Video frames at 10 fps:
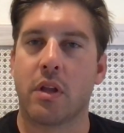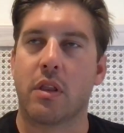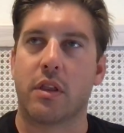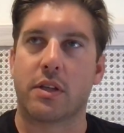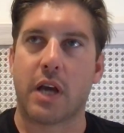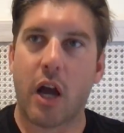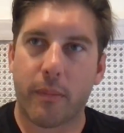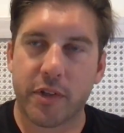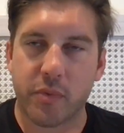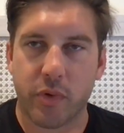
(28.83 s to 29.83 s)
the
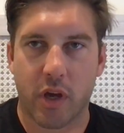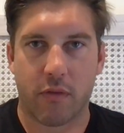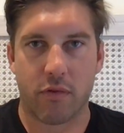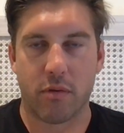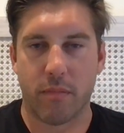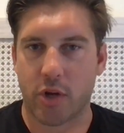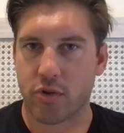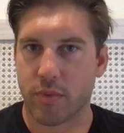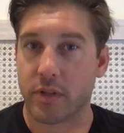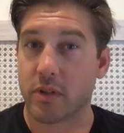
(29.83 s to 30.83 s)
topics we cover in
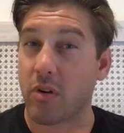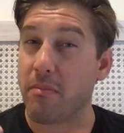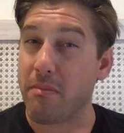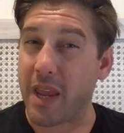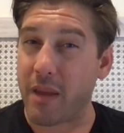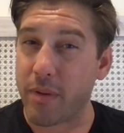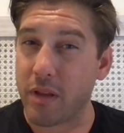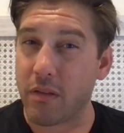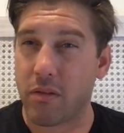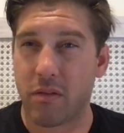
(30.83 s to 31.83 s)
measurement are
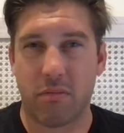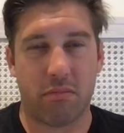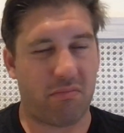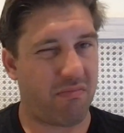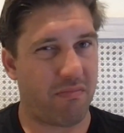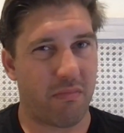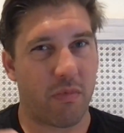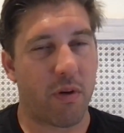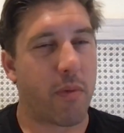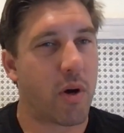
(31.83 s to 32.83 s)
maybe
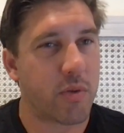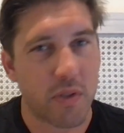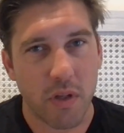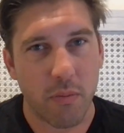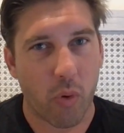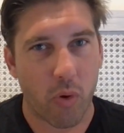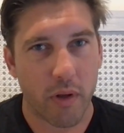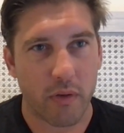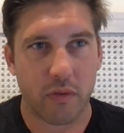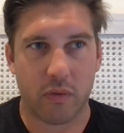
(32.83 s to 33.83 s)
the most
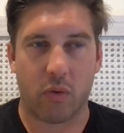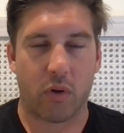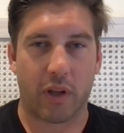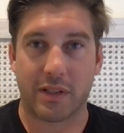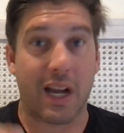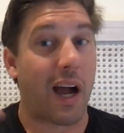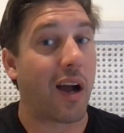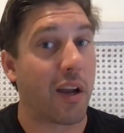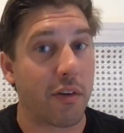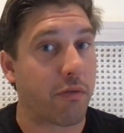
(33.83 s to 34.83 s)
important or like
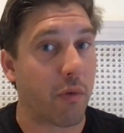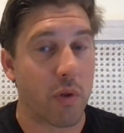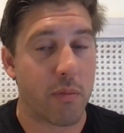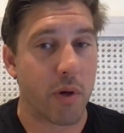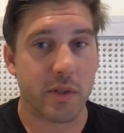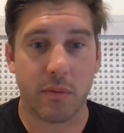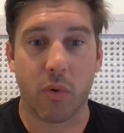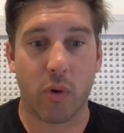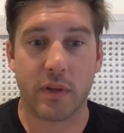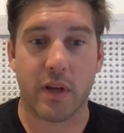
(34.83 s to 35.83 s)
tied for the most
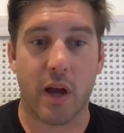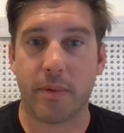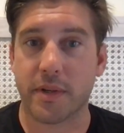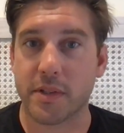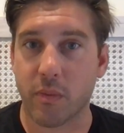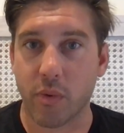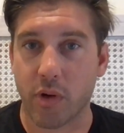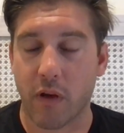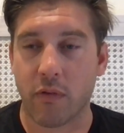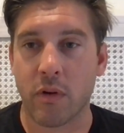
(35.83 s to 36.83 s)
important topics that we will
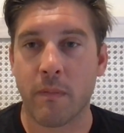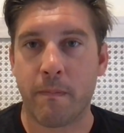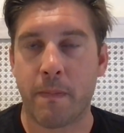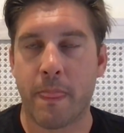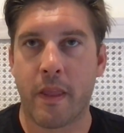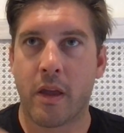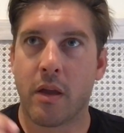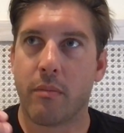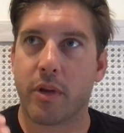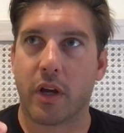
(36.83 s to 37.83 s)
cover,
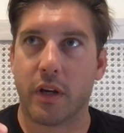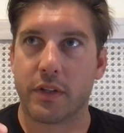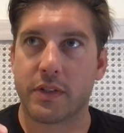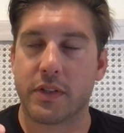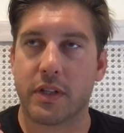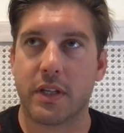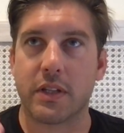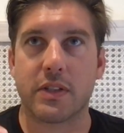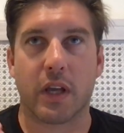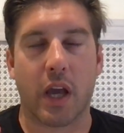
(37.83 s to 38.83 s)
because in
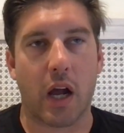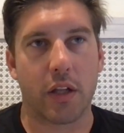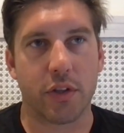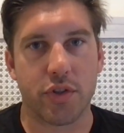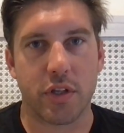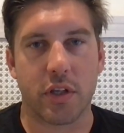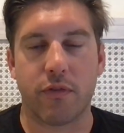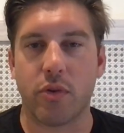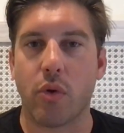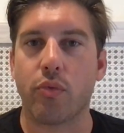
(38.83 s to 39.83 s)
psychology, if
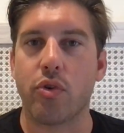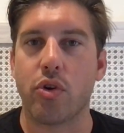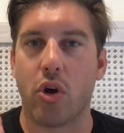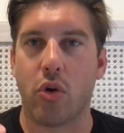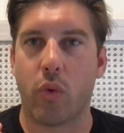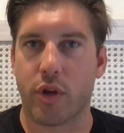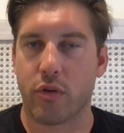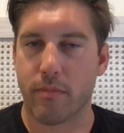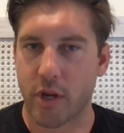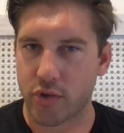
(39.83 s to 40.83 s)
you don't know what you're
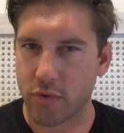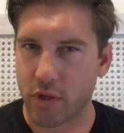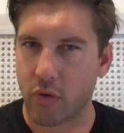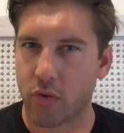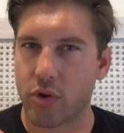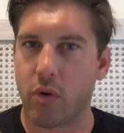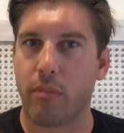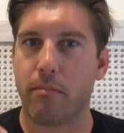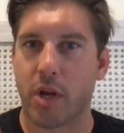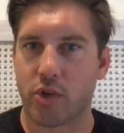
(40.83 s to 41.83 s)
measuring or you don't
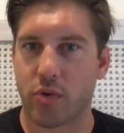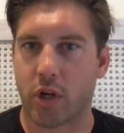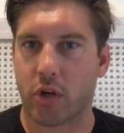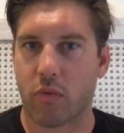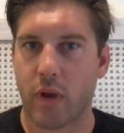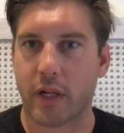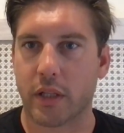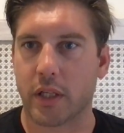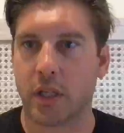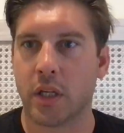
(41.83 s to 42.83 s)
measure it
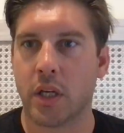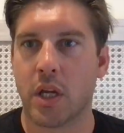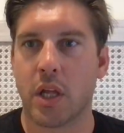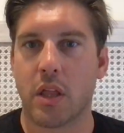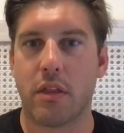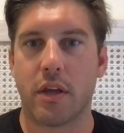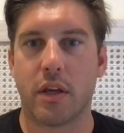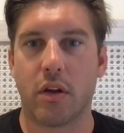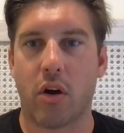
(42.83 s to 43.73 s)
correctly, then